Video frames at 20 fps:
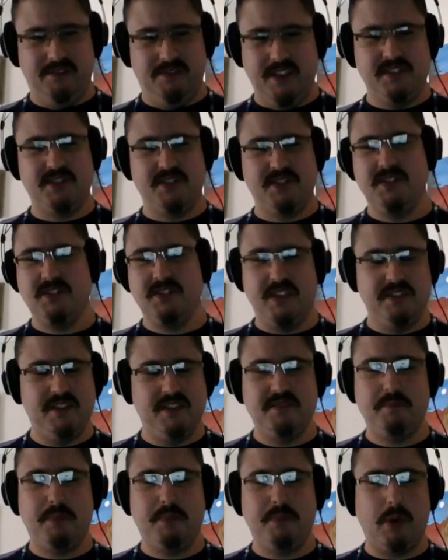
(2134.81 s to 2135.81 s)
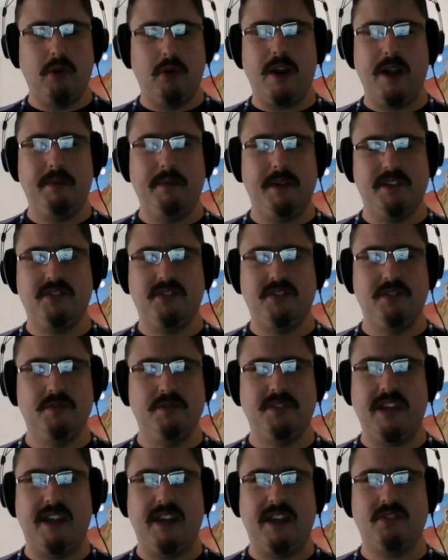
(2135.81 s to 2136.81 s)
this is the programming is too
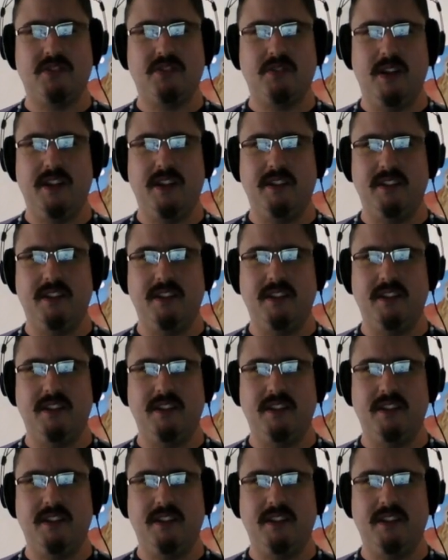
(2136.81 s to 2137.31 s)
saturated